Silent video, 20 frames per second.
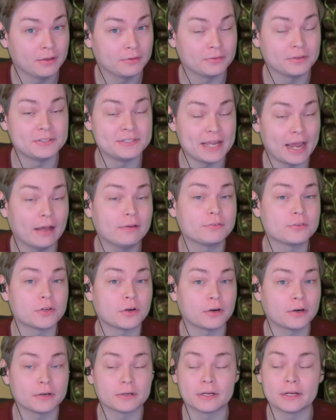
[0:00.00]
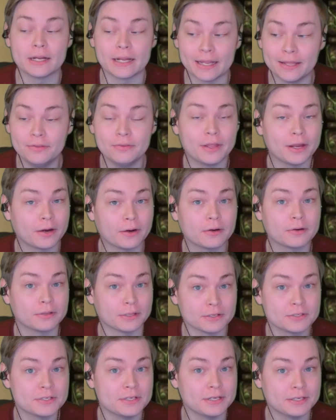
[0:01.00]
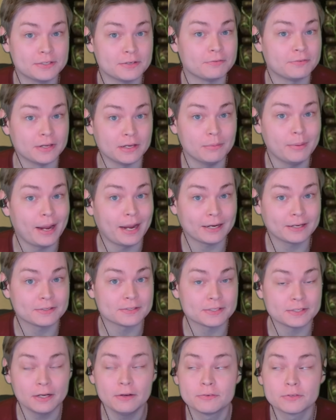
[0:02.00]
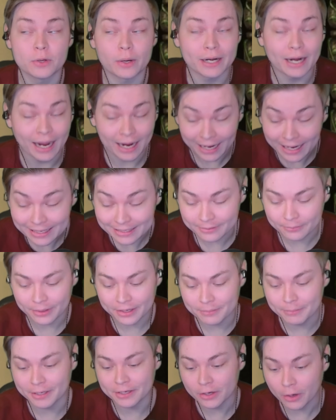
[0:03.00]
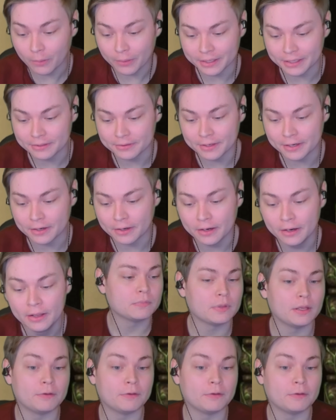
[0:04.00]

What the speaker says: The devs are in there listening to feedback and stuff, so I'd highly recommend going in there.